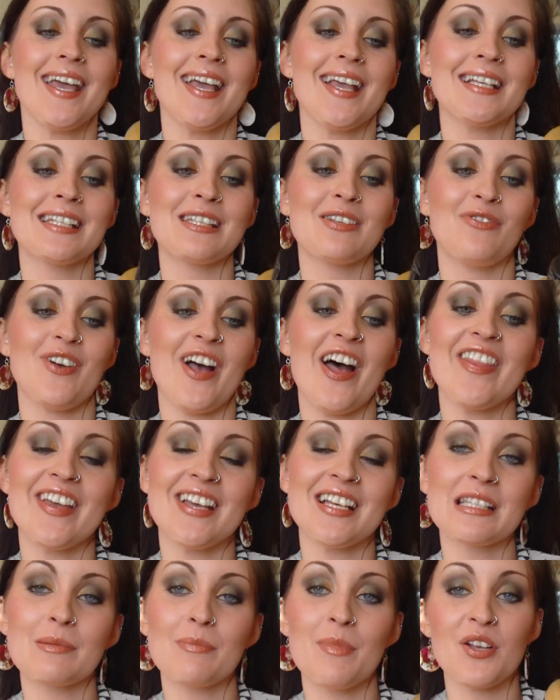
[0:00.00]
is the fact
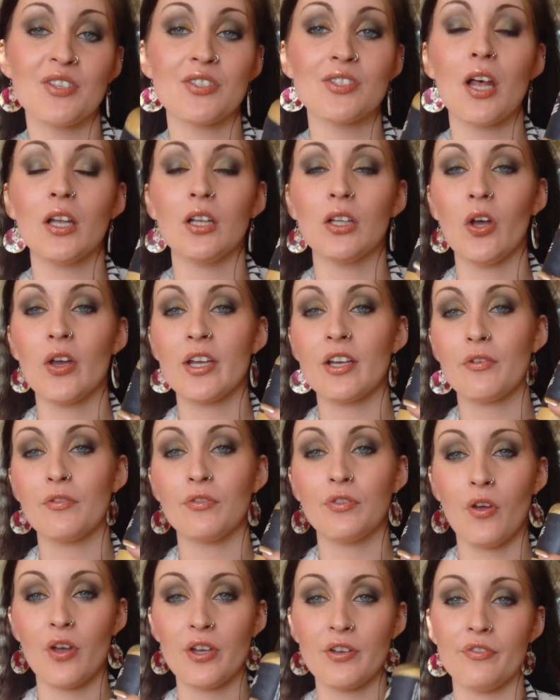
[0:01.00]
that it smells like
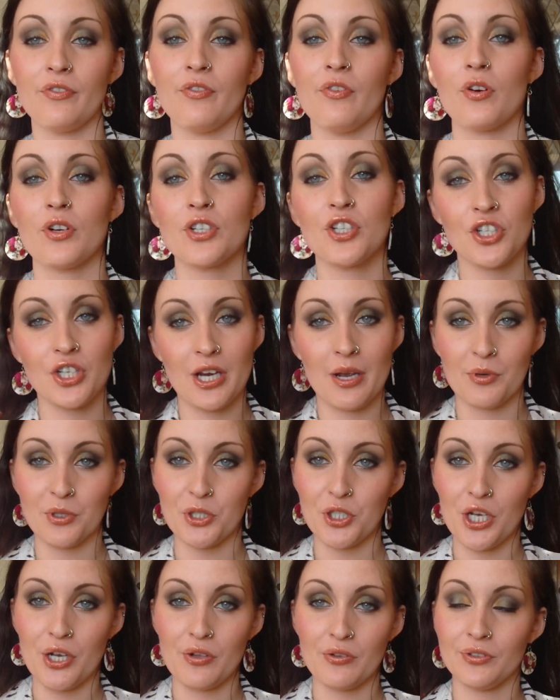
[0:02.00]
Flying Fox shower
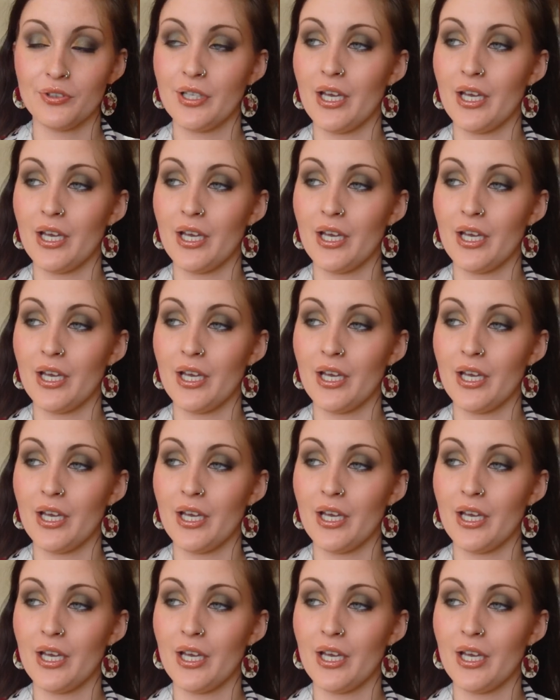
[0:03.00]
gel.